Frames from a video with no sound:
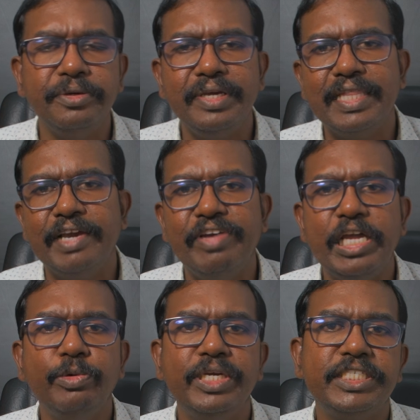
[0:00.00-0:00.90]
doing the
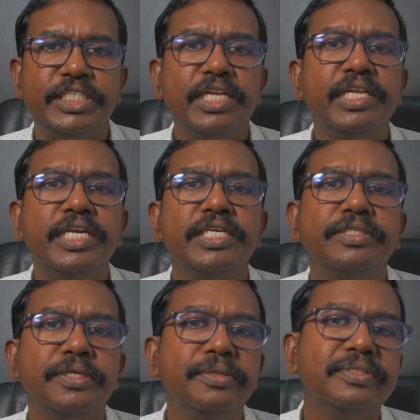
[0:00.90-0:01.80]
evaluation
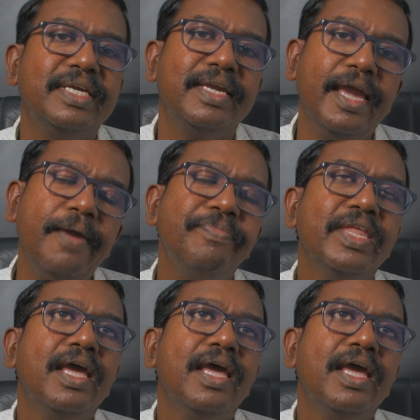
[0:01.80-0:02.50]
is using a